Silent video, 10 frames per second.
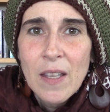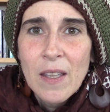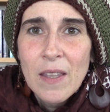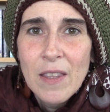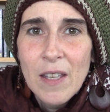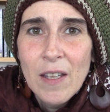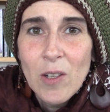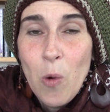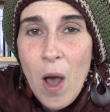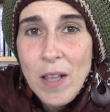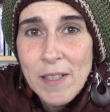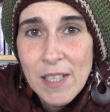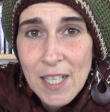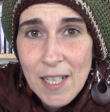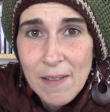the
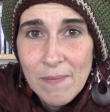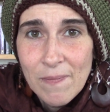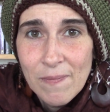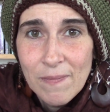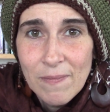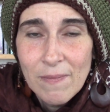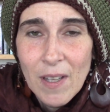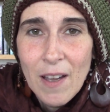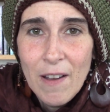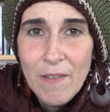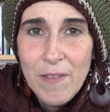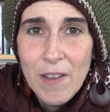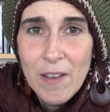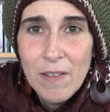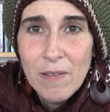quality of
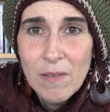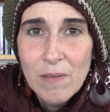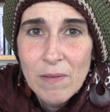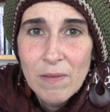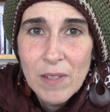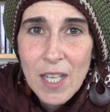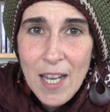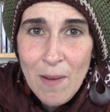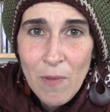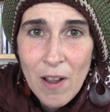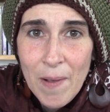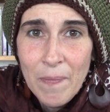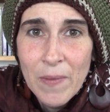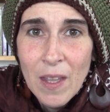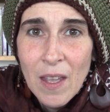the camera,
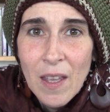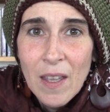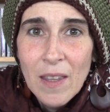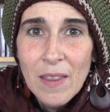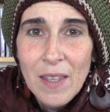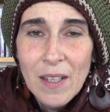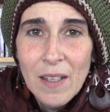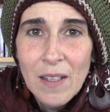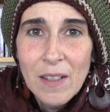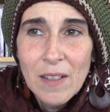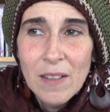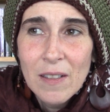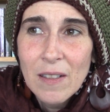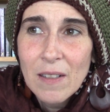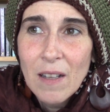the
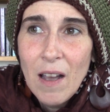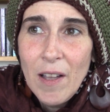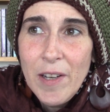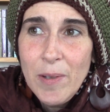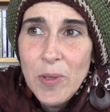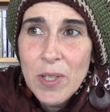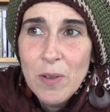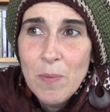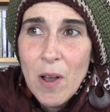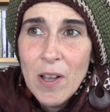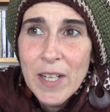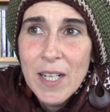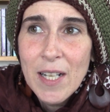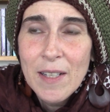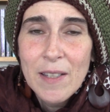auto zoom on
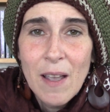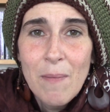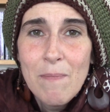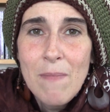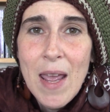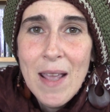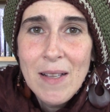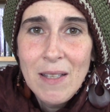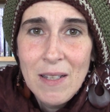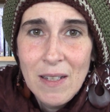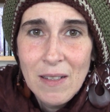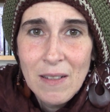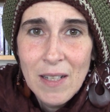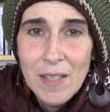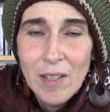it is
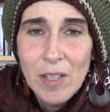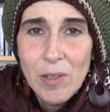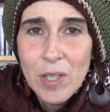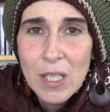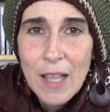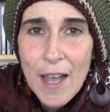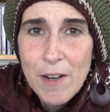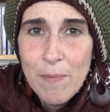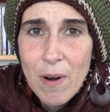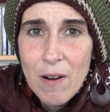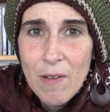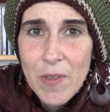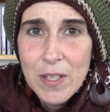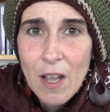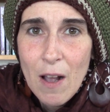amazing. It's a little slider bar on
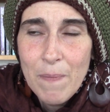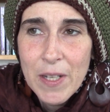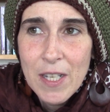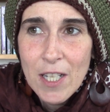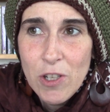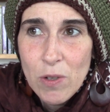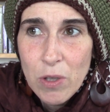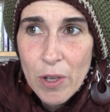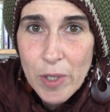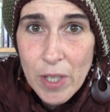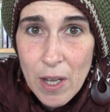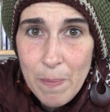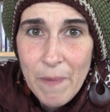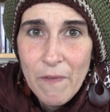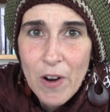the top that takes you close
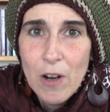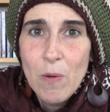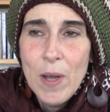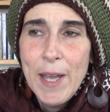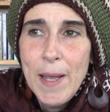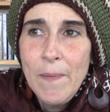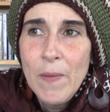up and far away.